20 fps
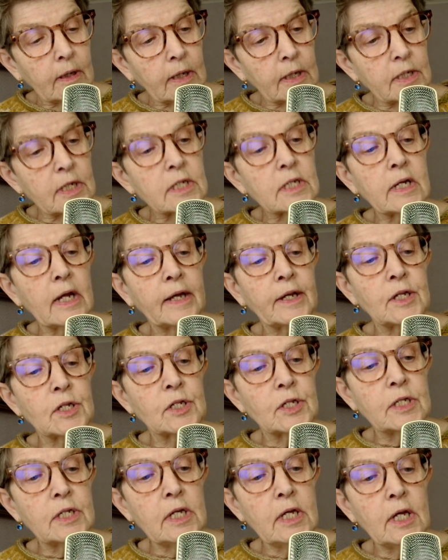It is like a
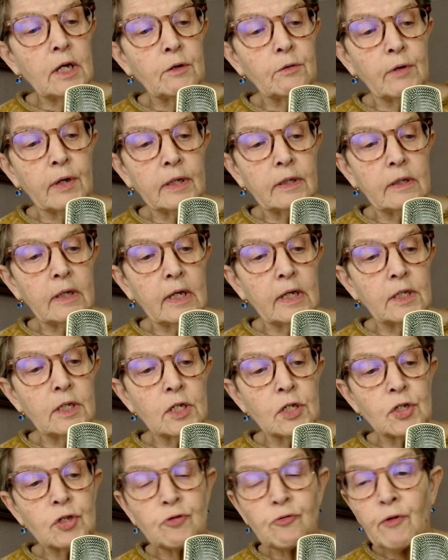secret. It
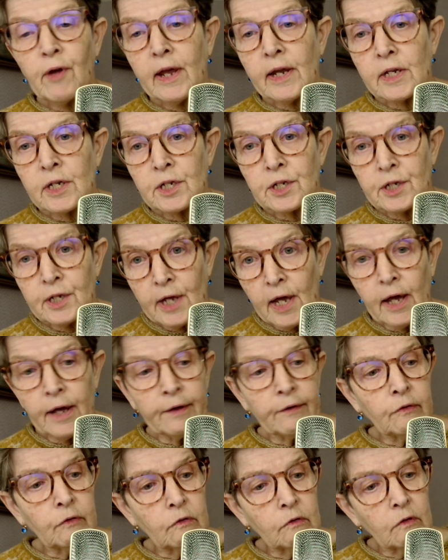is strange,
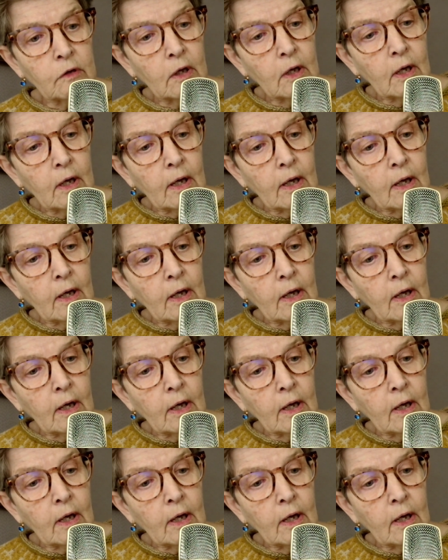yes.